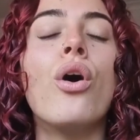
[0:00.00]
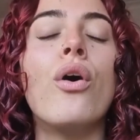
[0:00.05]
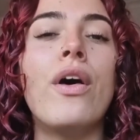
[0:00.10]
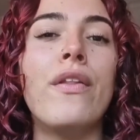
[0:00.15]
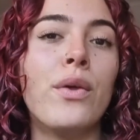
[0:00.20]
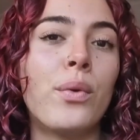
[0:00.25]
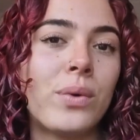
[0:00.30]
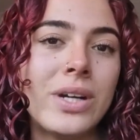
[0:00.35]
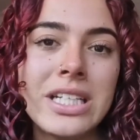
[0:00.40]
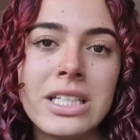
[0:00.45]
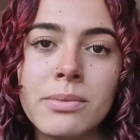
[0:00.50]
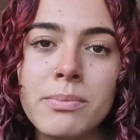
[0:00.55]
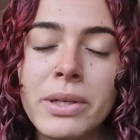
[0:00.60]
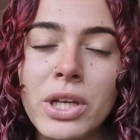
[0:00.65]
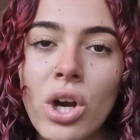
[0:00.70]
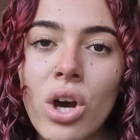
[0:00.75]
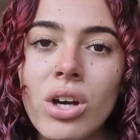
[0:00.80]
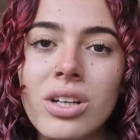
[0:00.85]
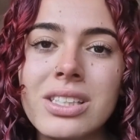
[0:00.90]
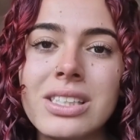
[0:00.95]
And the reason
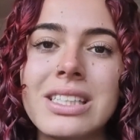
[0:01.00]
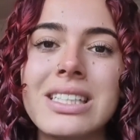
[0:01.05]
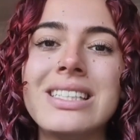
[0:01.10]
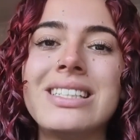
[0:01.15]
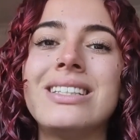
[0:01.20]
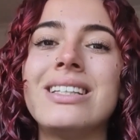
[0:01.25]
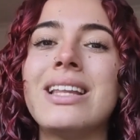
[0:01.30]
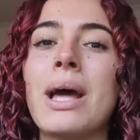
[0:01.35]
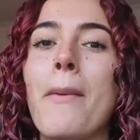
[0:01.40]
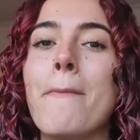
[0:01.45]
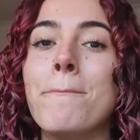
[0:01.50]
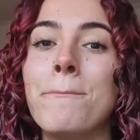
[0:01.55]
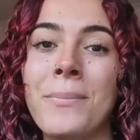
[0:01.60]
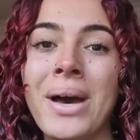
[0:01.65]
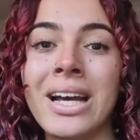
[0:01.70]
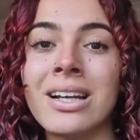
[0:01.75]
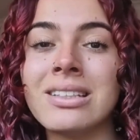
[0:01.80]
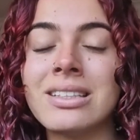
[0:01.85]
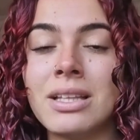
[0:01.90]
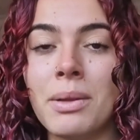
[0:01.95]
is that
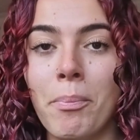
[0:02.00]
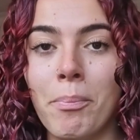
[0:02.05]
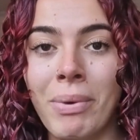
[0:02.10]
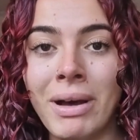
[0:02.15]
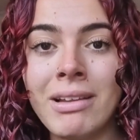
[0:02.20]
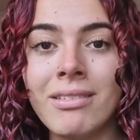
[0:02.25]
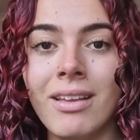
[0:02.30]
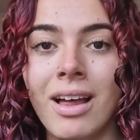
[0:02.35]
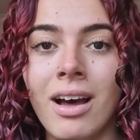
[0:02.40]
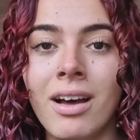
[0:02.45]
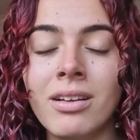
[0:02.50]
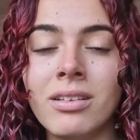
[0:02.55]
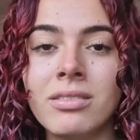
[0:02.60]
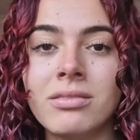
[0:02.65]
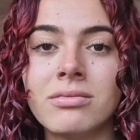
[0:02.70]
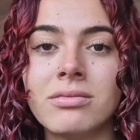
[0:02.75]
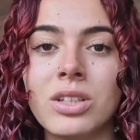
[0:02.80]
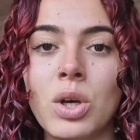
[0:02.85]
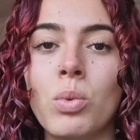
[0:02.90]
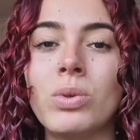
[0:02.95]
Max the butler
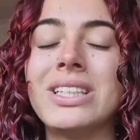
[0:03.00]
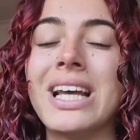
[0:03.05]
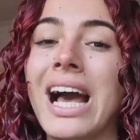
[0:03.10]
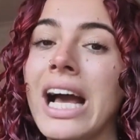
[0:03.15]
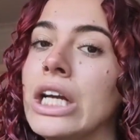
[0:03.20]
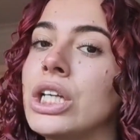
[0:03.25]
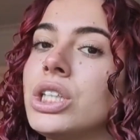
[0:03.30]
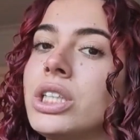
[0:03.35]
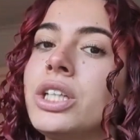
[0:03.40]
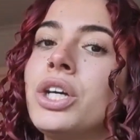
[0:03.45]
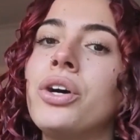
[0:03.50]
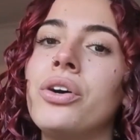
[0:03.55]
was actually